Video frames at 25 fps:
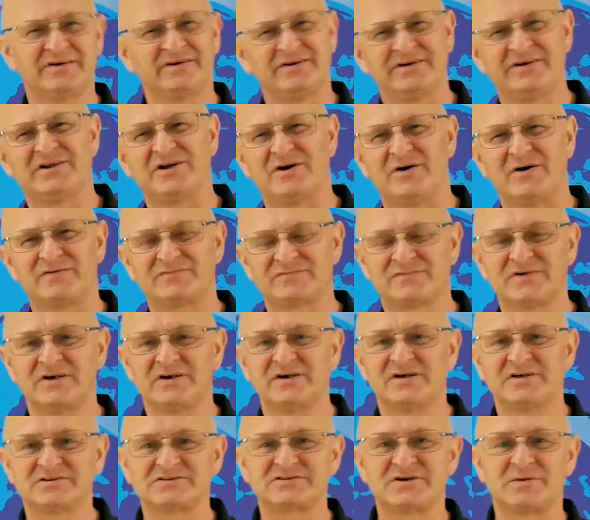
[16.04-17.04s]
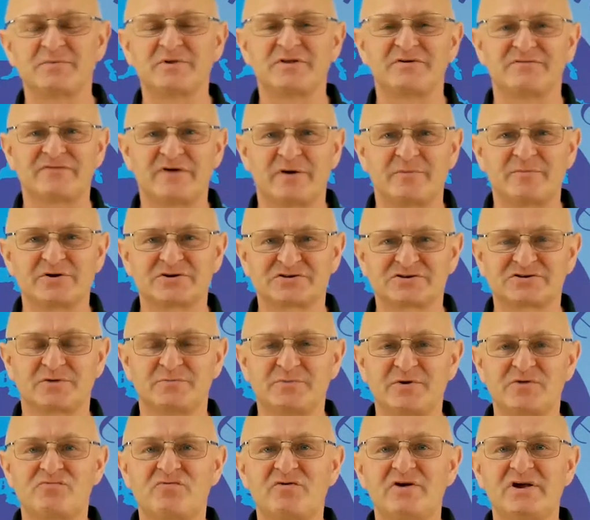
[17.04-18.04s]
You know, some of the fabrics can
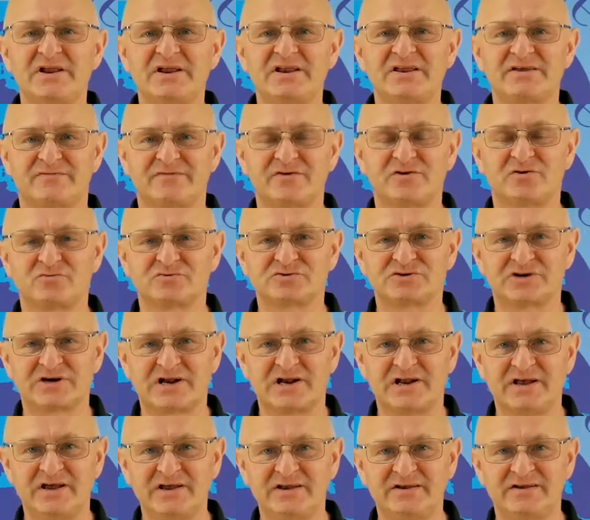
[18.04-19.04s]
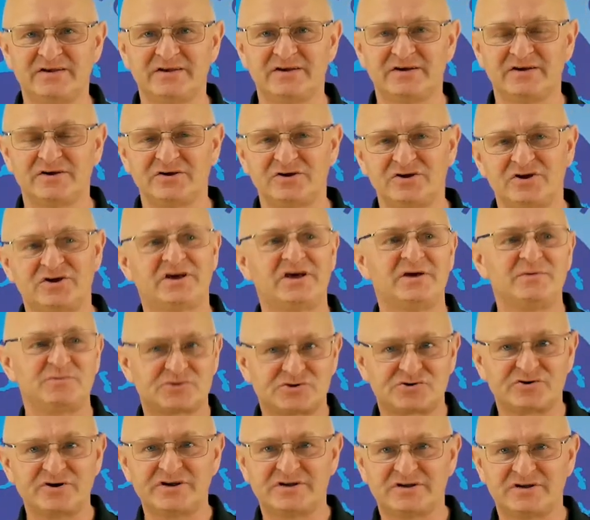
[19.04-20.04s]
be really difficult to clean. You keep
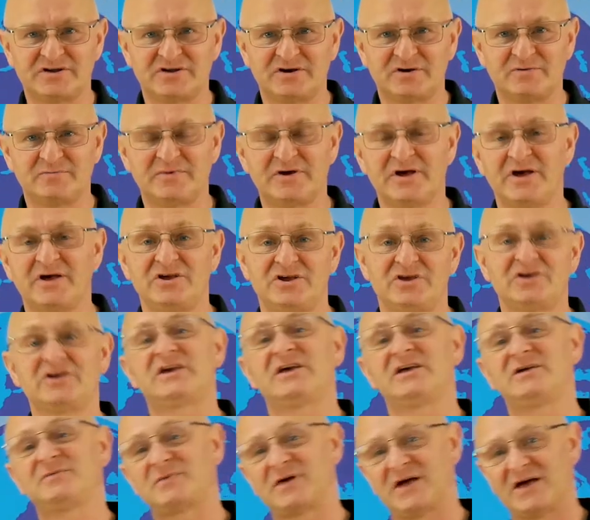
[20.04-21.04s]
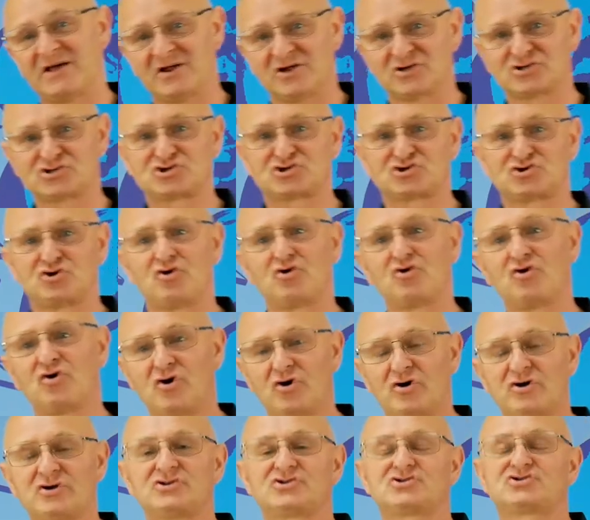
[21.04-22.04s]
treating them, you keep getting a
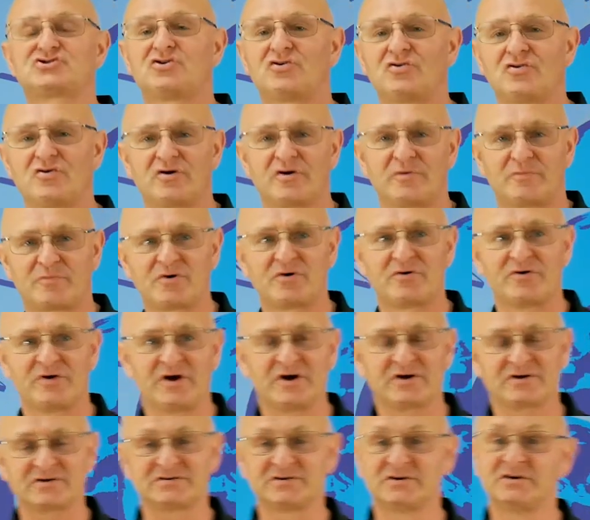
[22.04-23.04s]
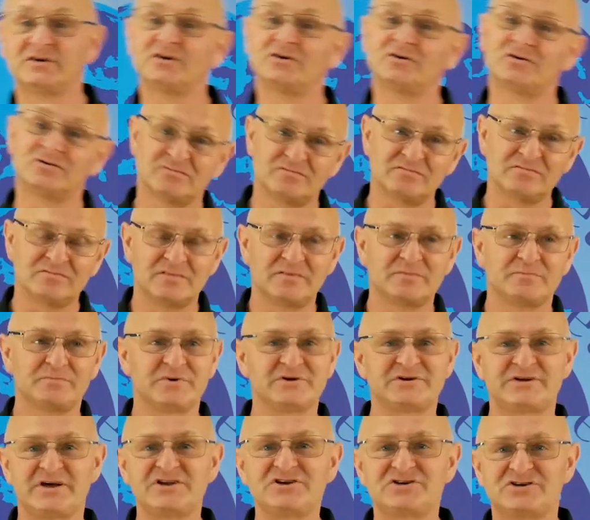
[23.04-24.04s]
stronger and stronger product,
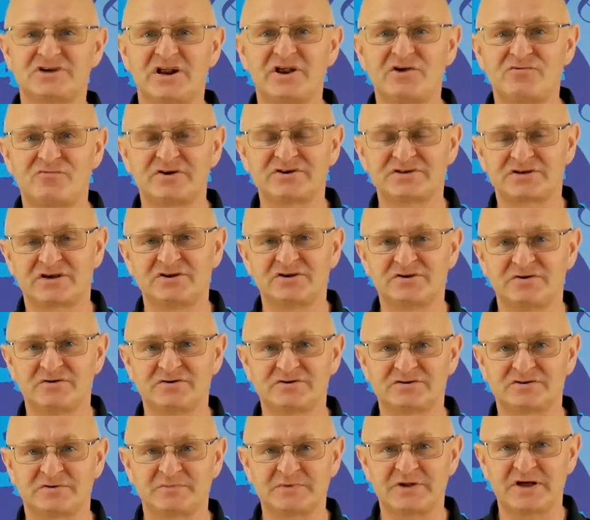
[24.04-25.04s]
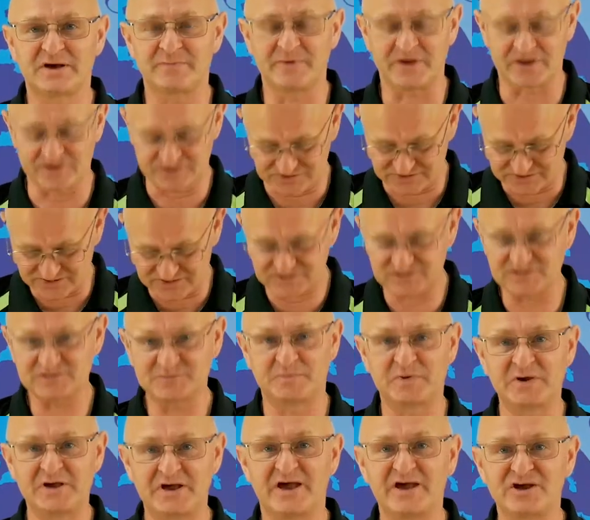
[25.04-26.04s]
potentially risking doing some damage. This is
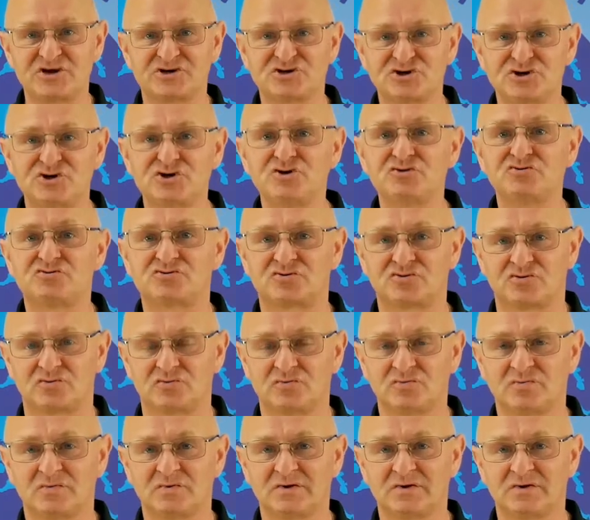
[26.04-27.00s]
pH neutral.